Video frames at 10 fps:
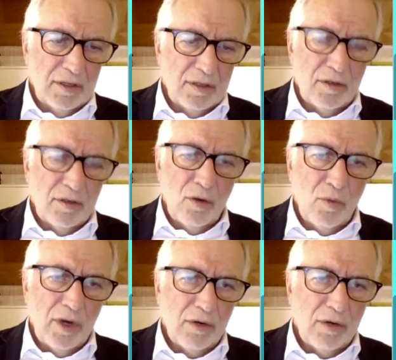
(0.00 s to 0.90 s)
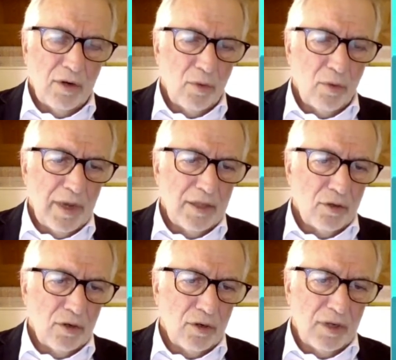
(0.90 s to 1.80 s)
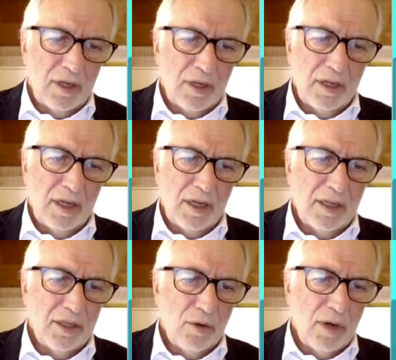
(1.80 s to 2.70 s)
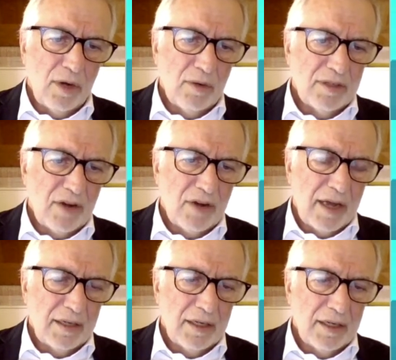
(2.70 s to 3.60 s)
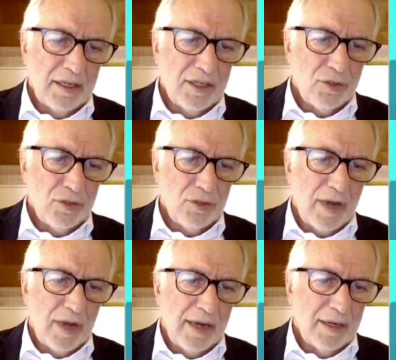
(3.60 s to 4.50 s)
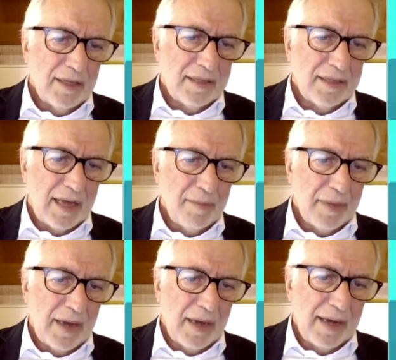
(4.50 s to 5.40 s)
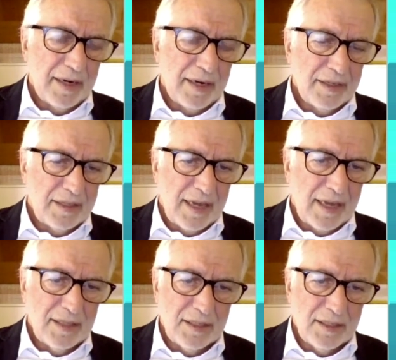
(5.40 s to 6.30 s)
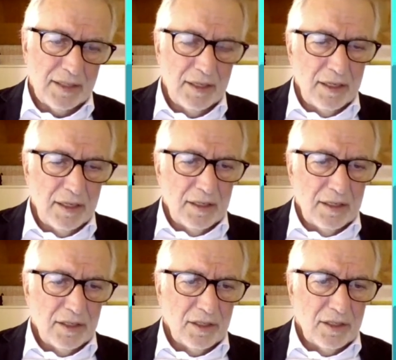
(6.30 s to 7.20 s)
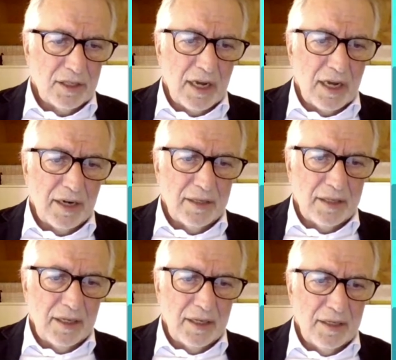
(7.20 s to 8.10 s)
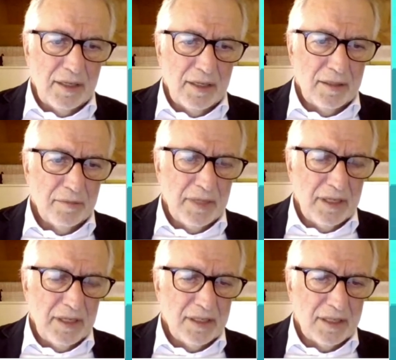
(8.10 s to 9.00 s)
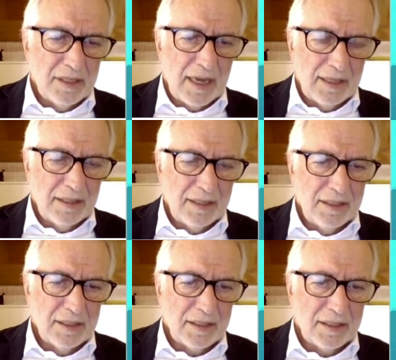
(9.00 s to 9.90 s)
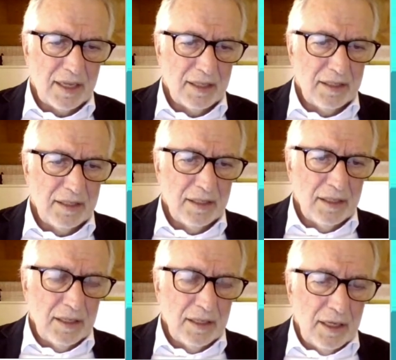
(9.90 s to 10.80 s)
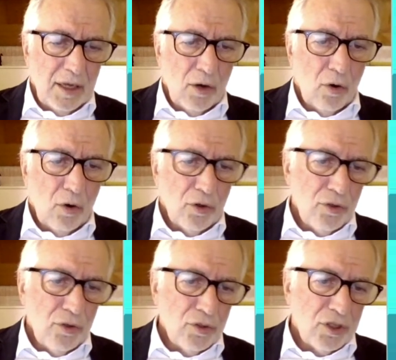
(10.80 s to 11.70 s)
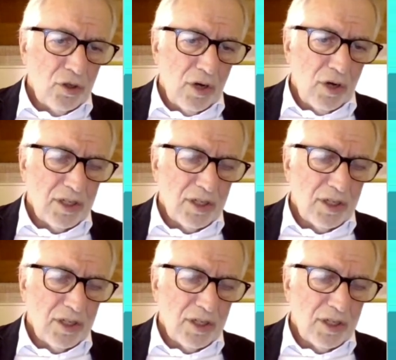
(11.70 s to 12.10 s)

low molecular weight or anticoagulant drug, is to run a type 1 heparin test. This is currently being studied, or use the dox